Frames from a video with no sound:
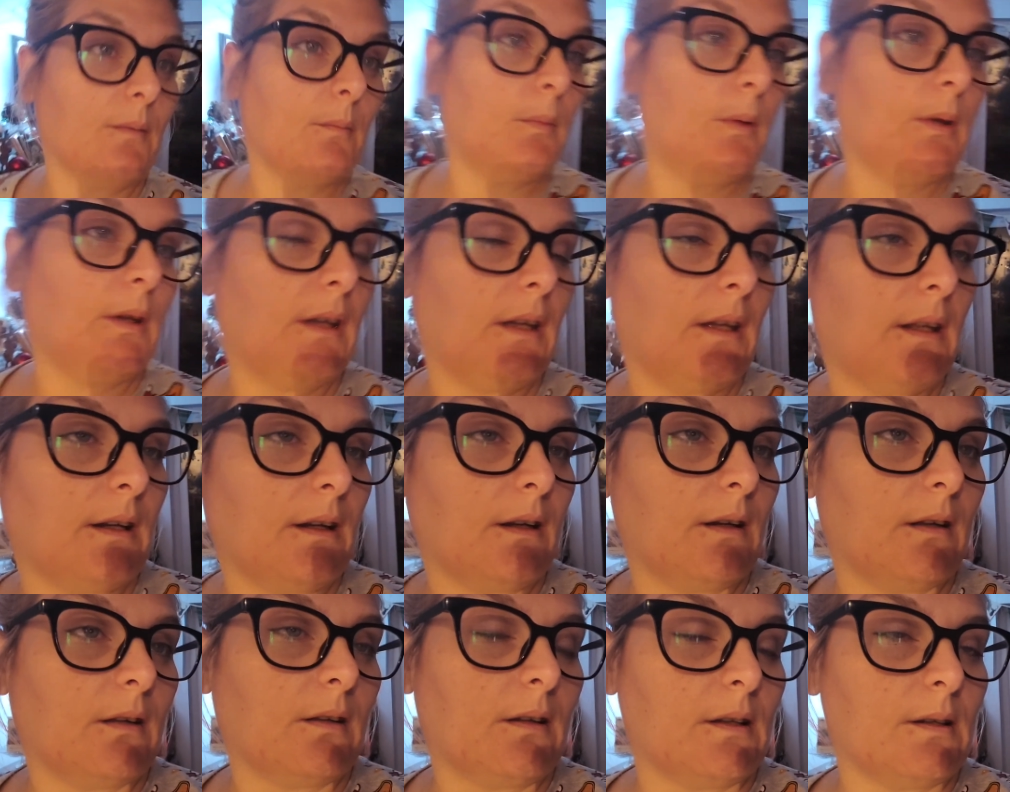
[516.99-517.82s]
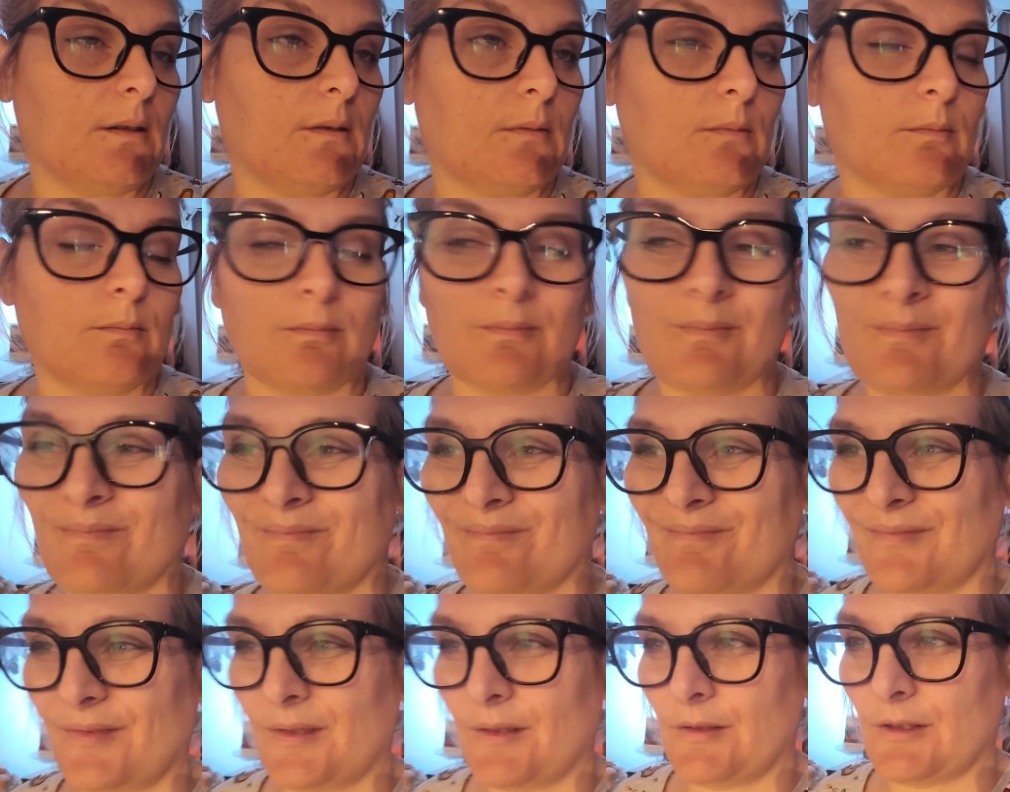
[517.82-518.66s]
Putting it in our little
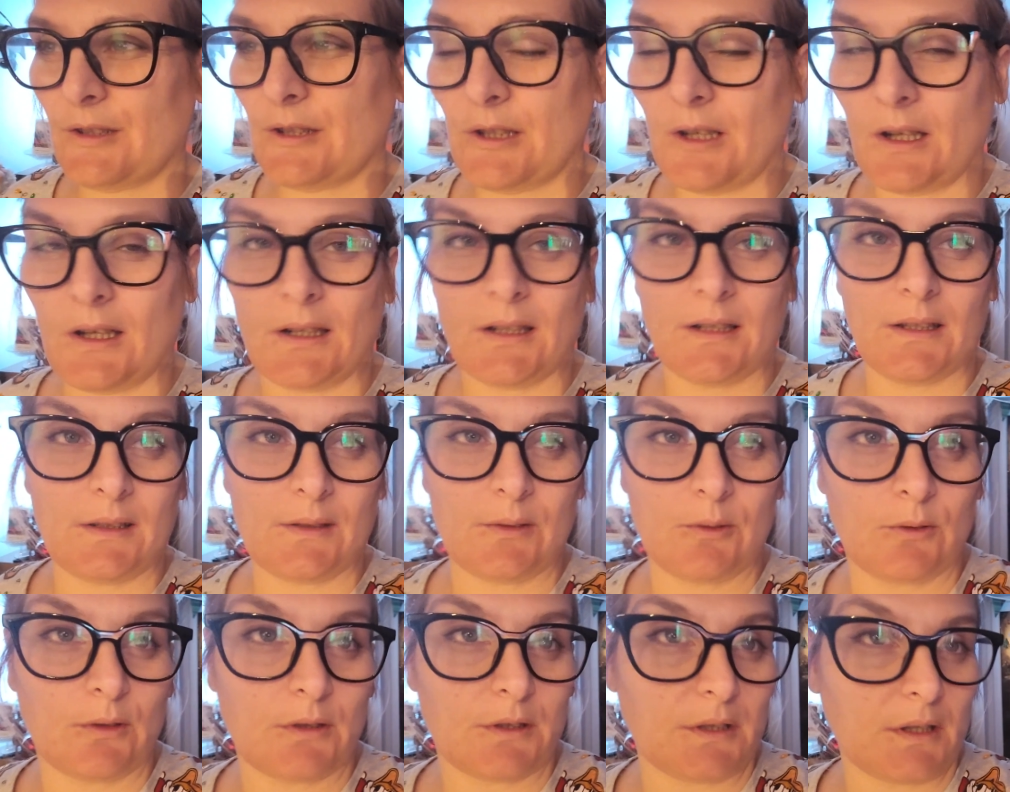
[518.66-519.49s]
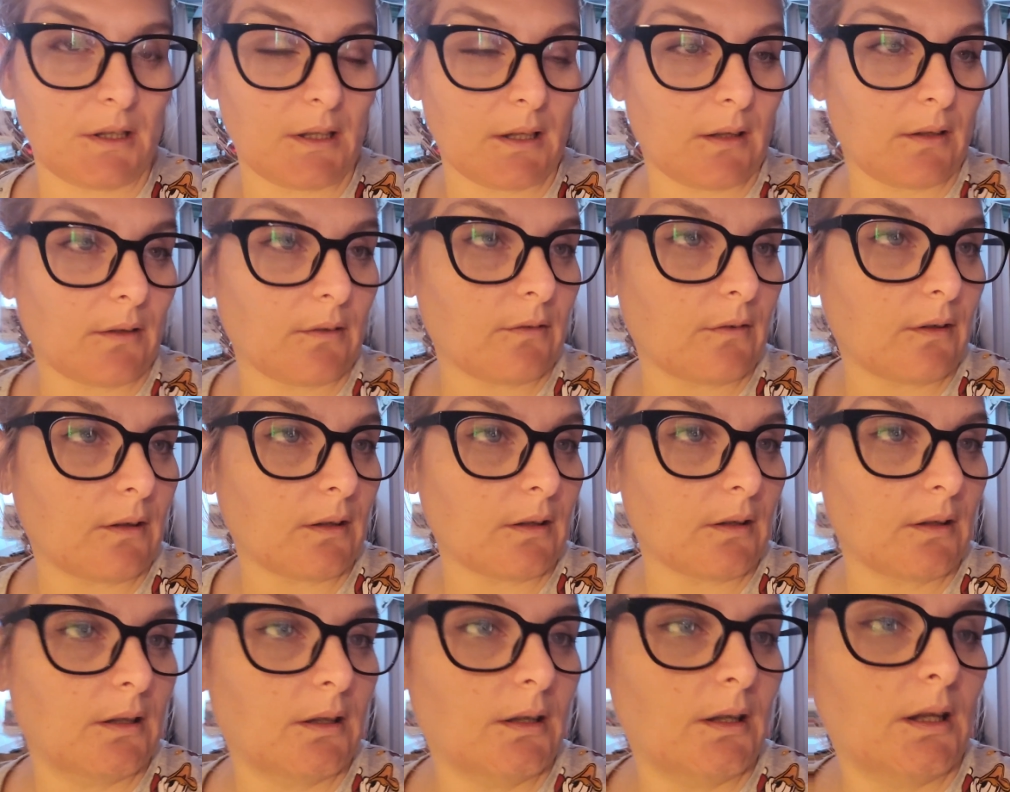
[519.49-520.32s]
recycling storage thing at the front.
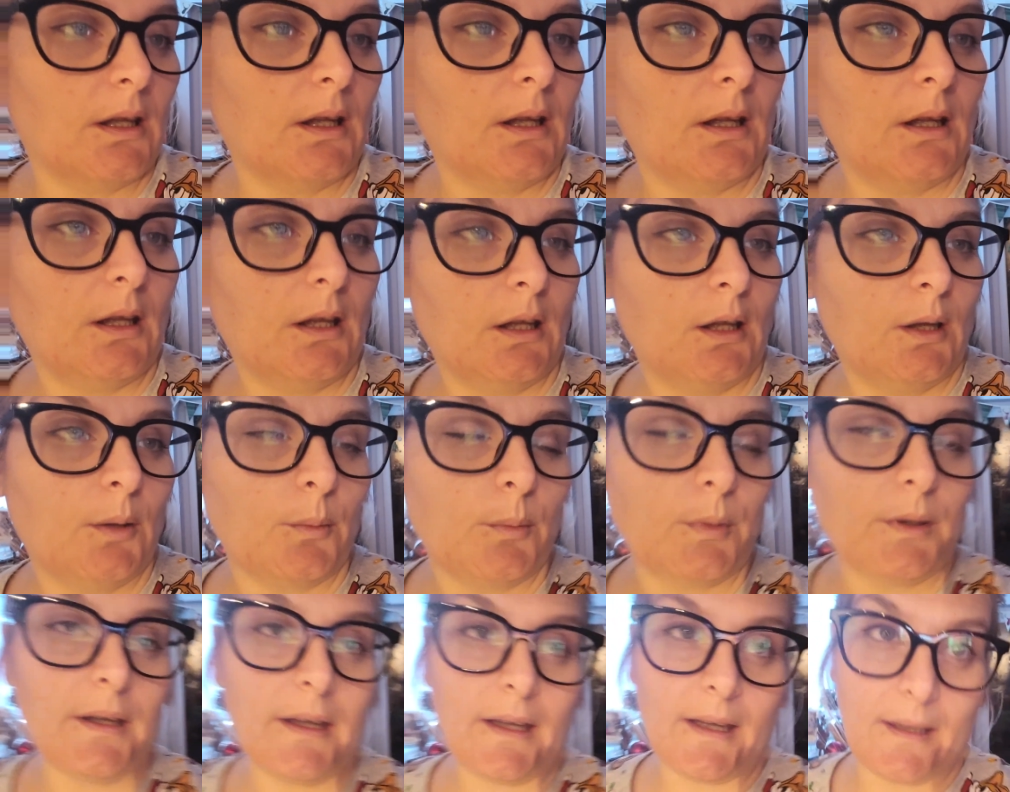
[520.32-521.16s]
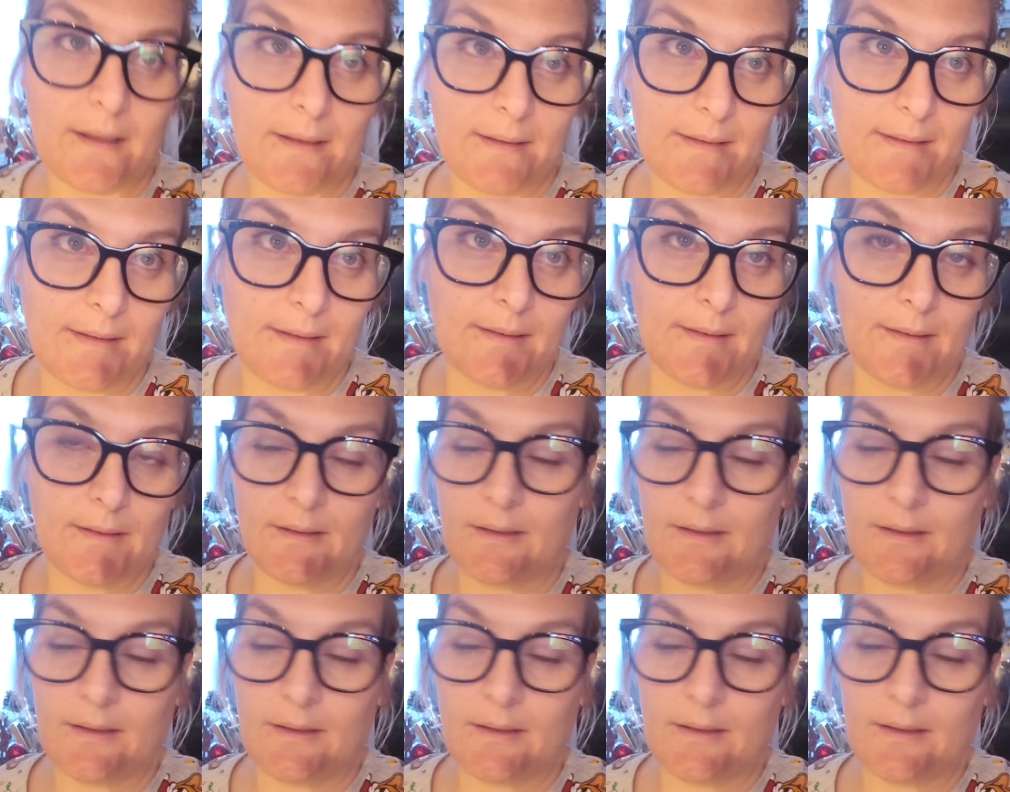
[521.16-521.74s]
But yes.